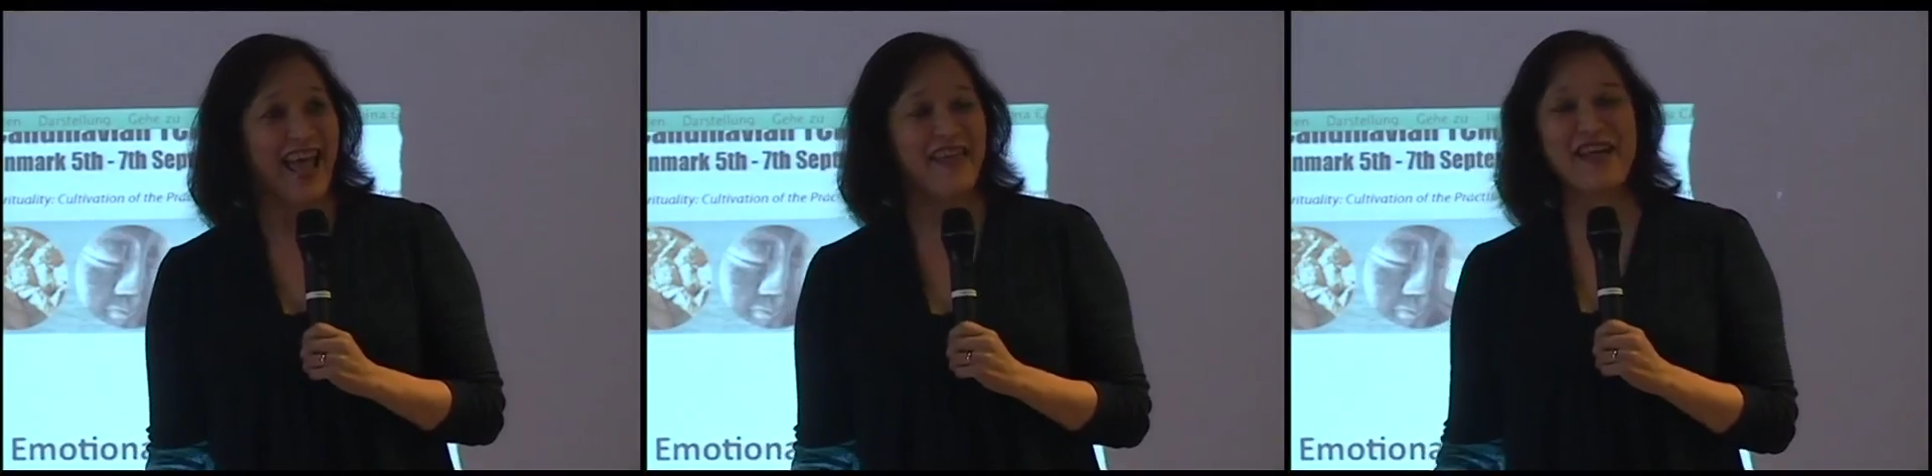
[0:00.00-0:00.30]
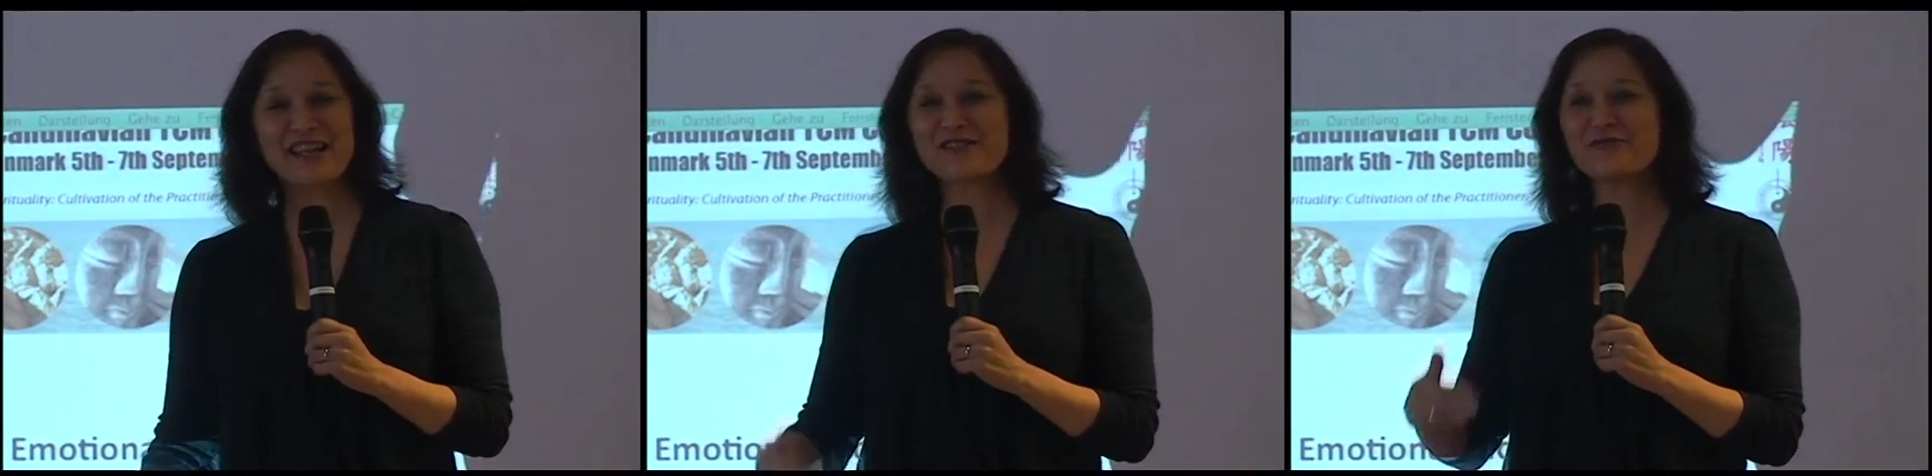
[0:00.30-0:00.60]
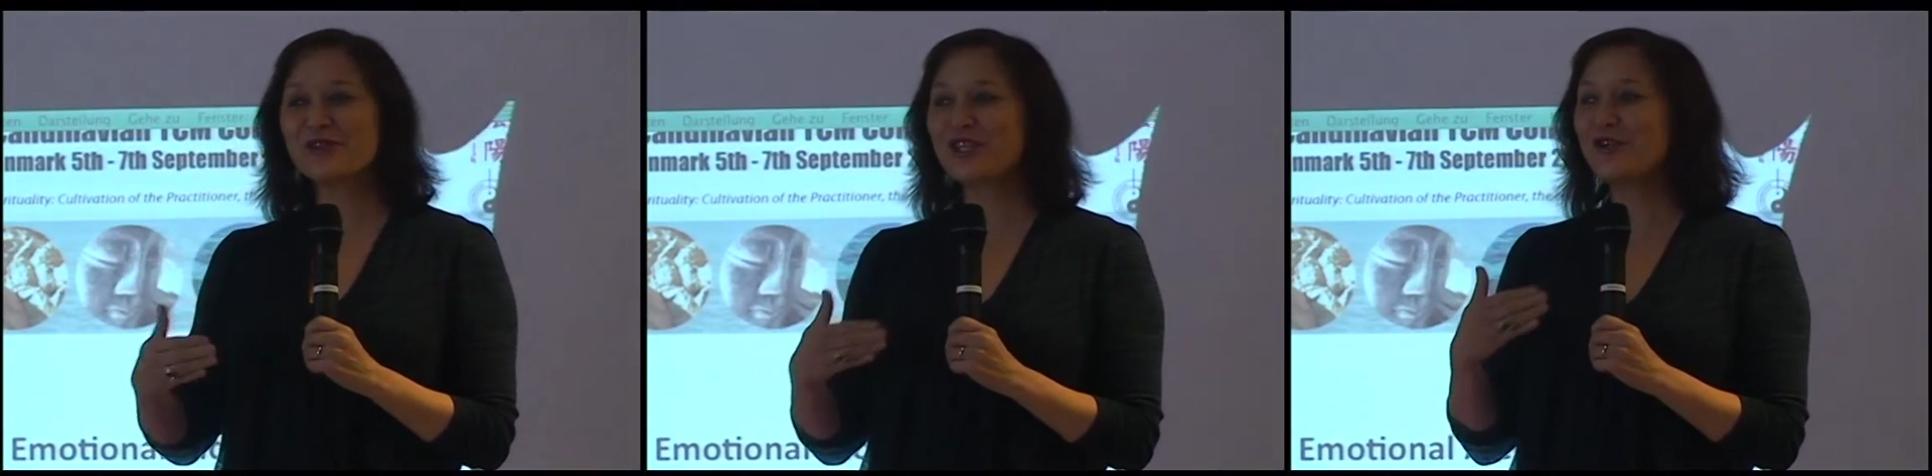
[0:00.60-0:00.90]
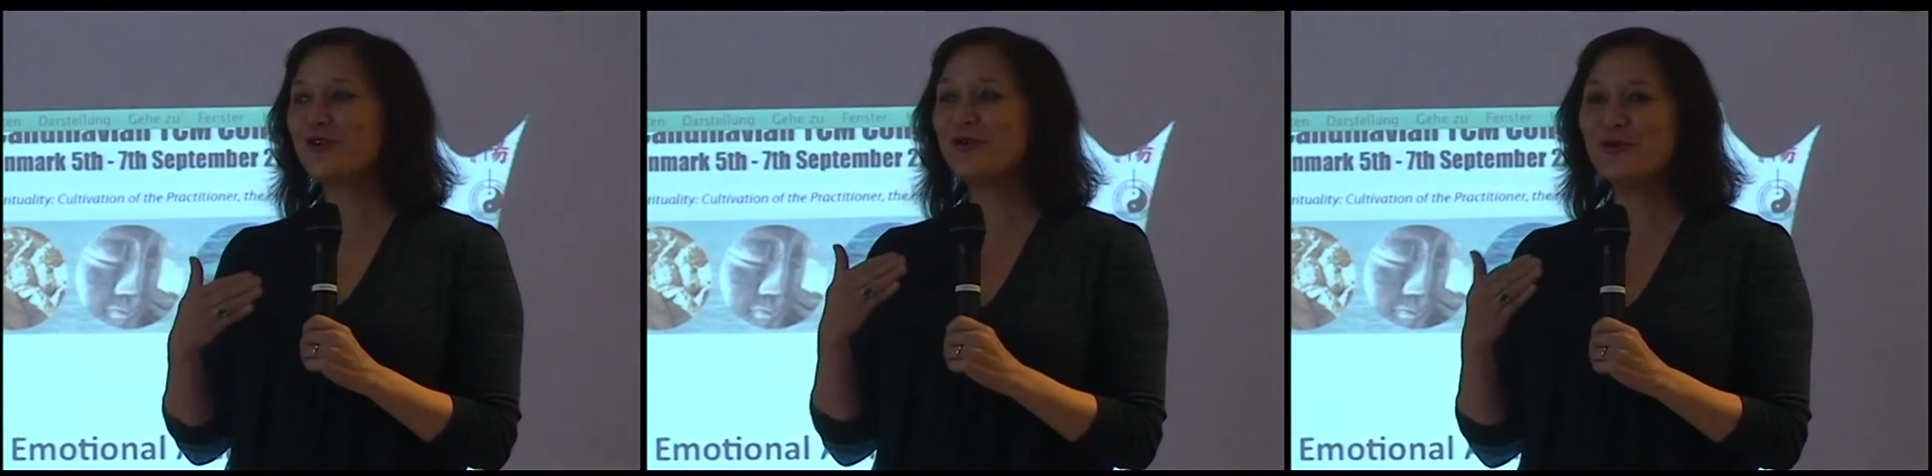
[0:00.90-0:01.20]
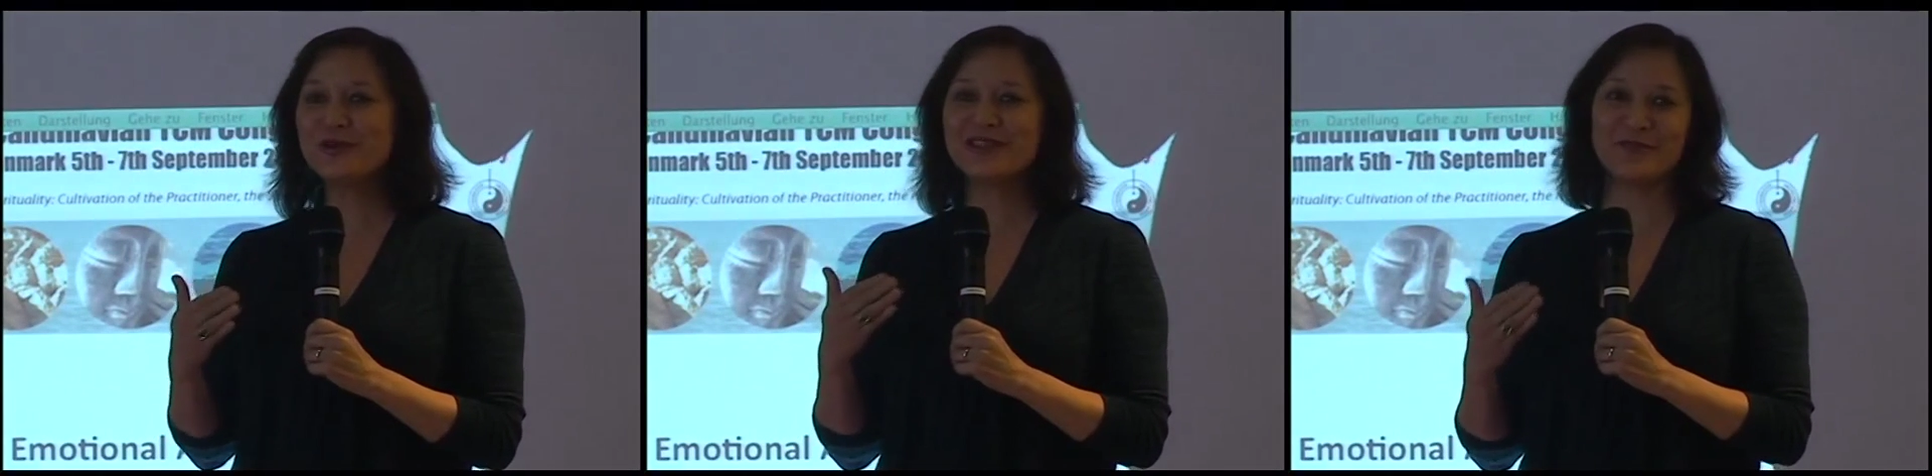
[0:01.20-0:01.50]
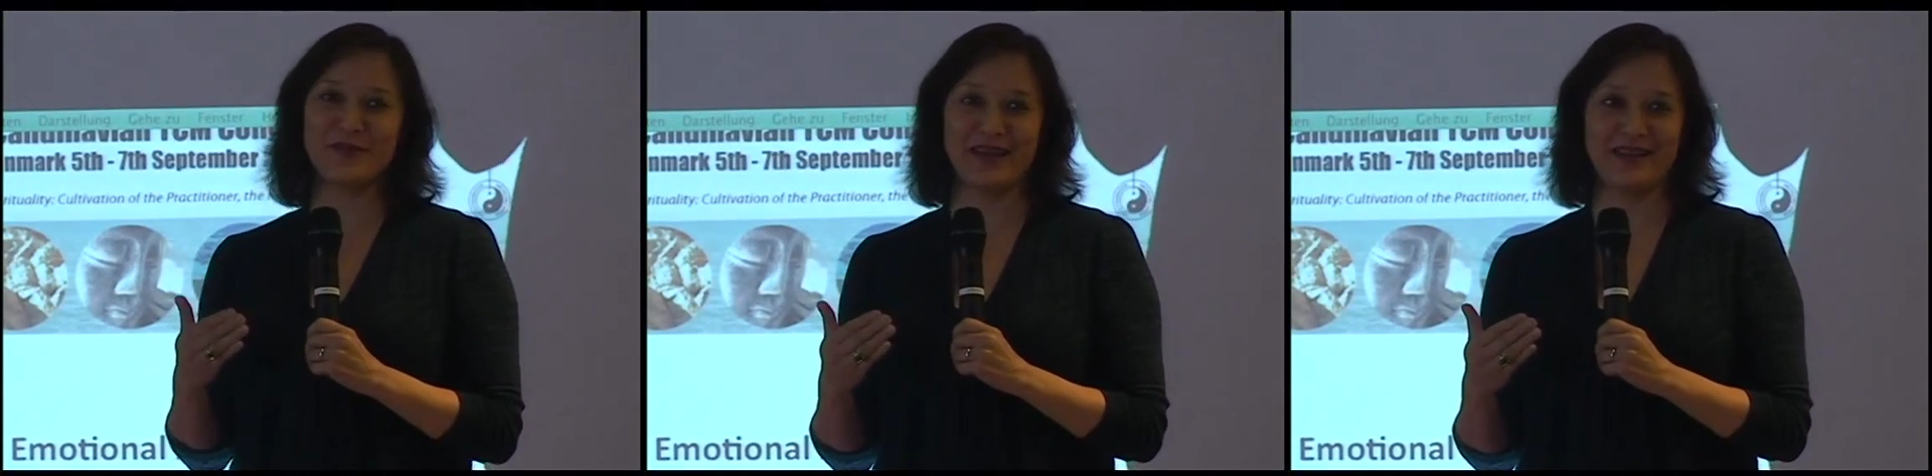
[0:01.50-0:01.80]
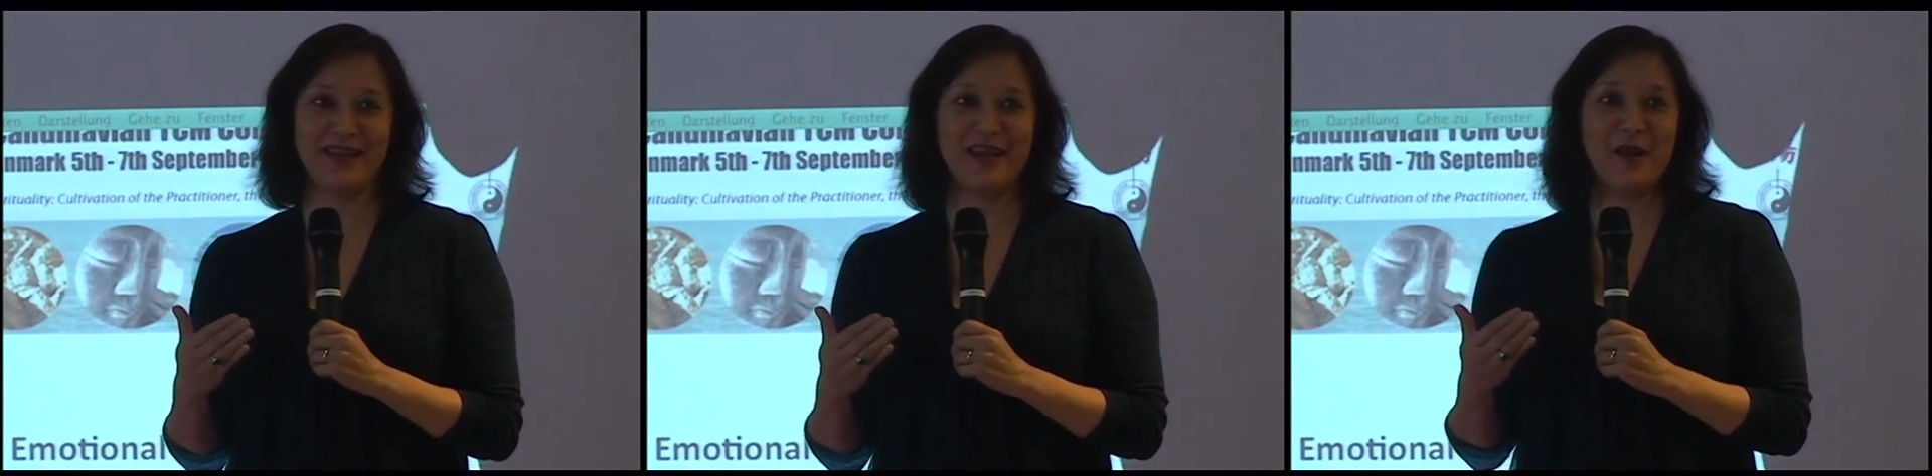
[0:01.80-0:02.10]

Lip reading: And that's really cool to me